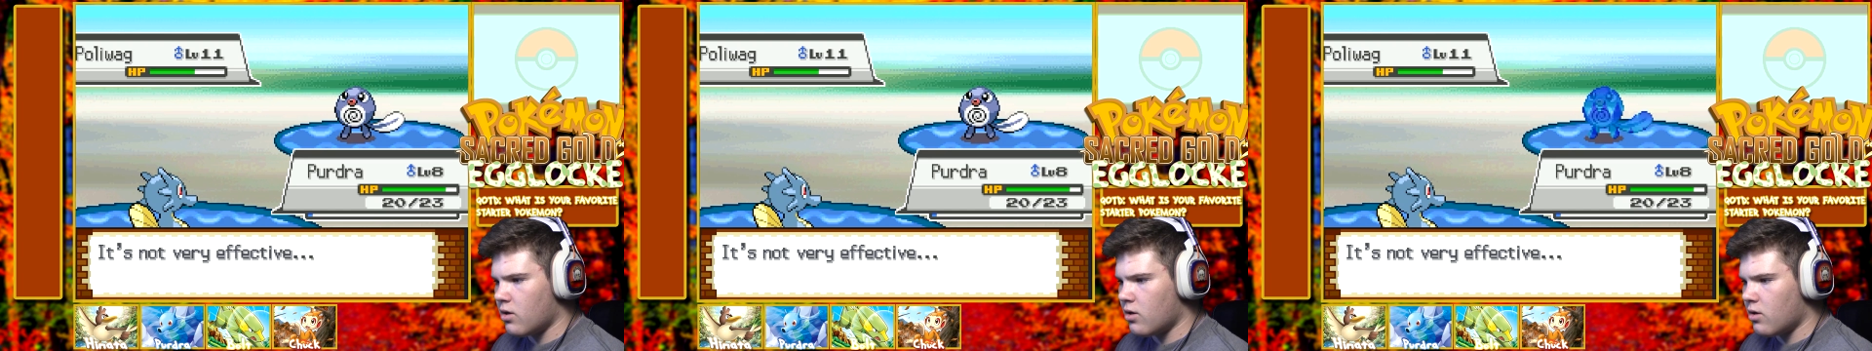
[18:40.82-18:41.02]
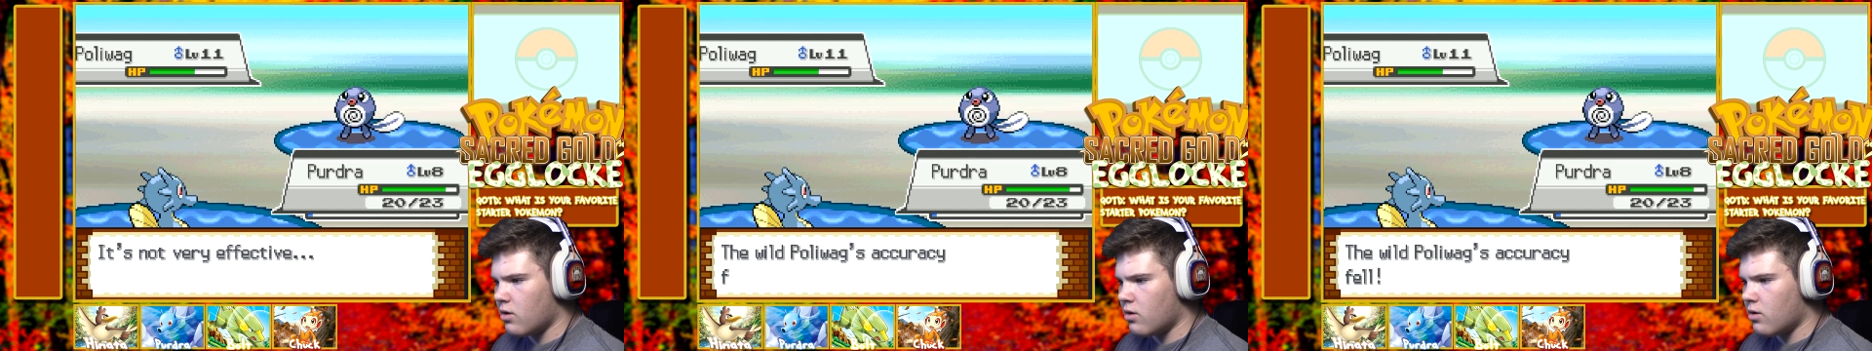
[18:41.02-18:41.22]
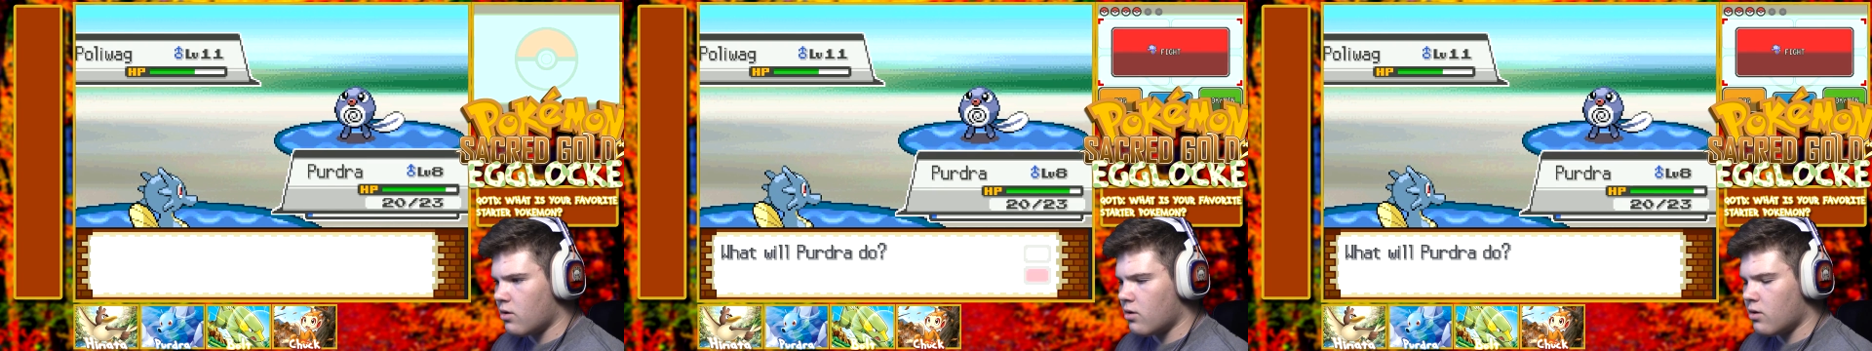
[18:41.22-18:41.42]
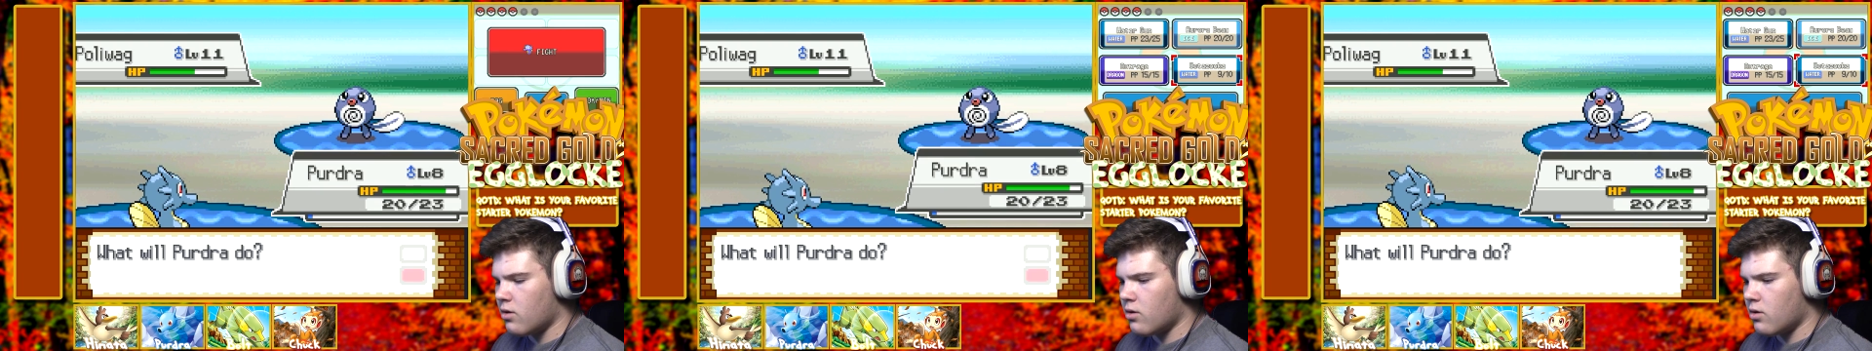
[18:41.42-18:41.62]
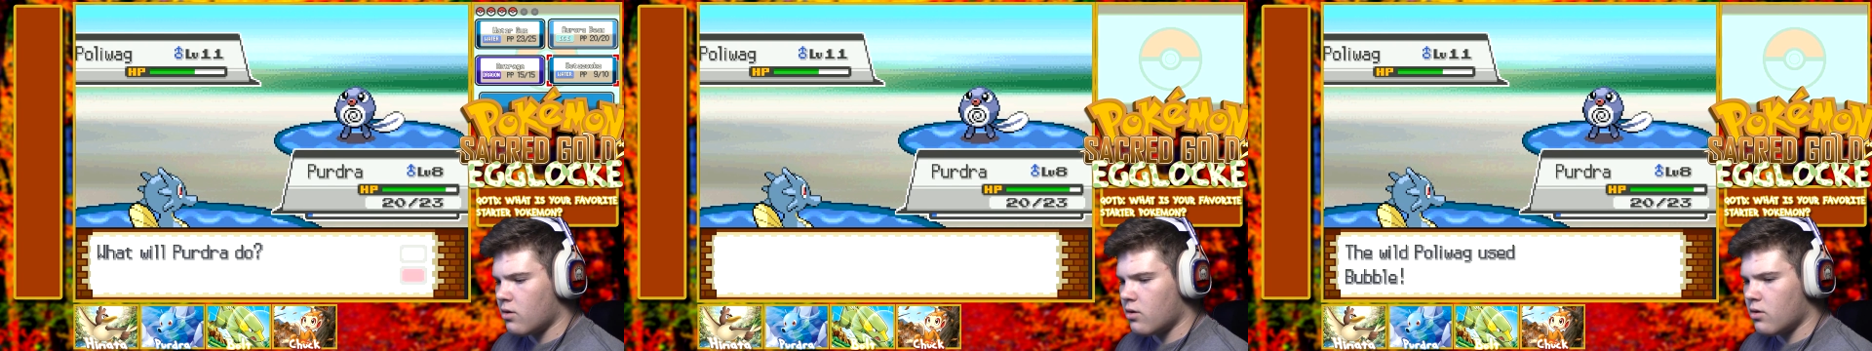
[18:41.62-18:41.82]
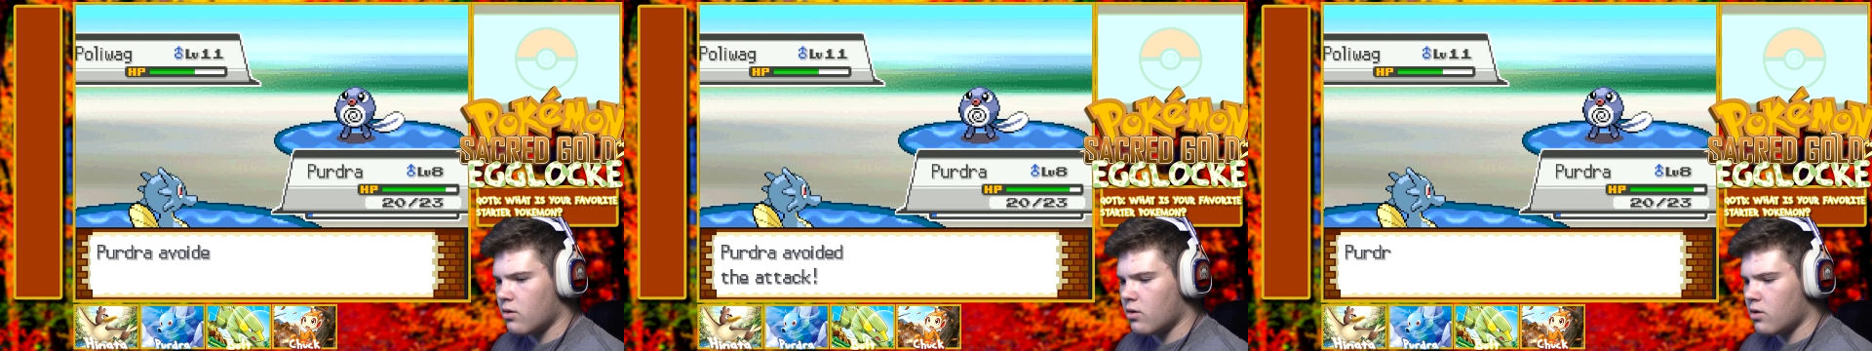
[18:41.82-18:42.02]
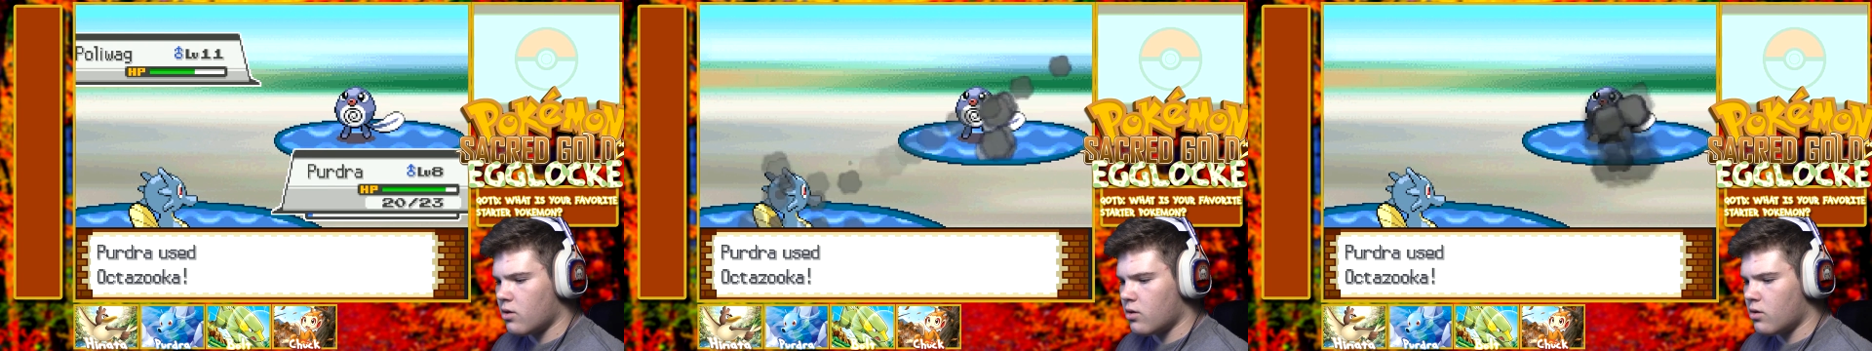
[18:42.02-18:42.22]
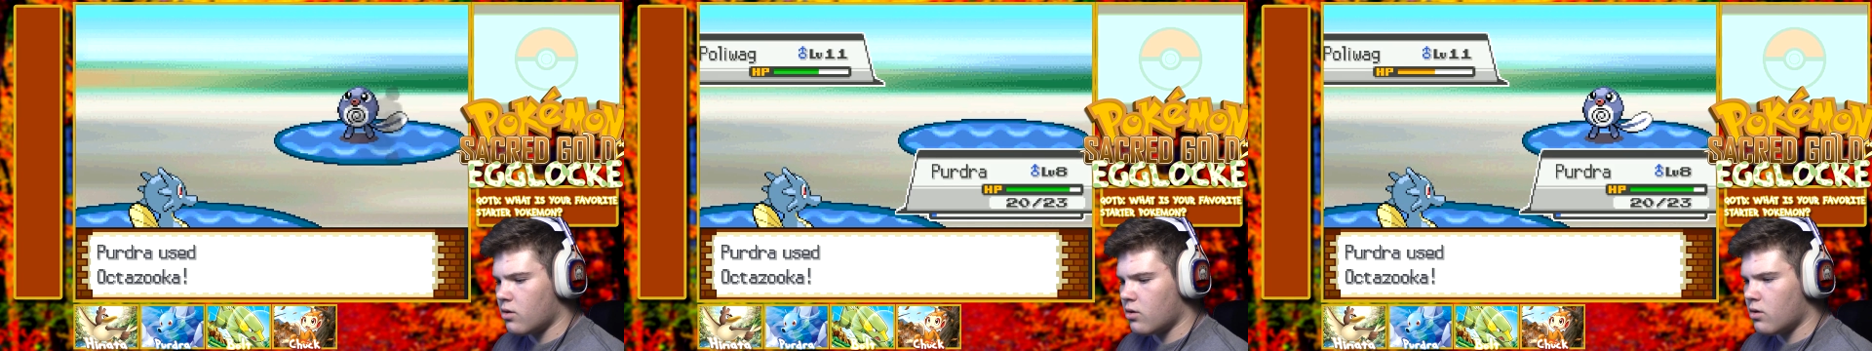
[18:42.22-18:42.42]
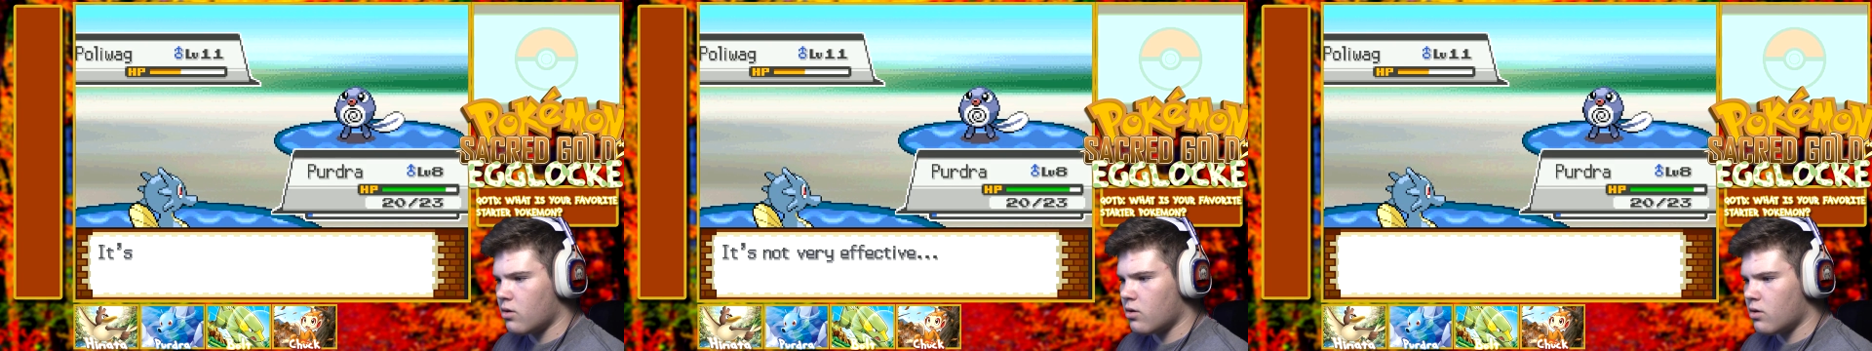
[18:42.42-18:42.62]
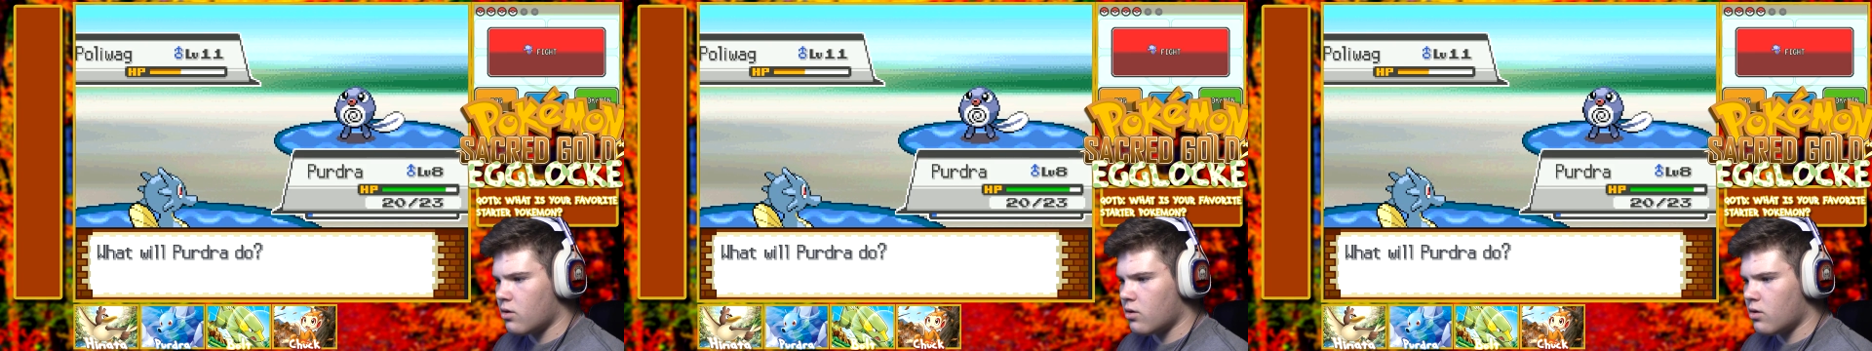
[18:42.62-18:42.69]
(no one is talking)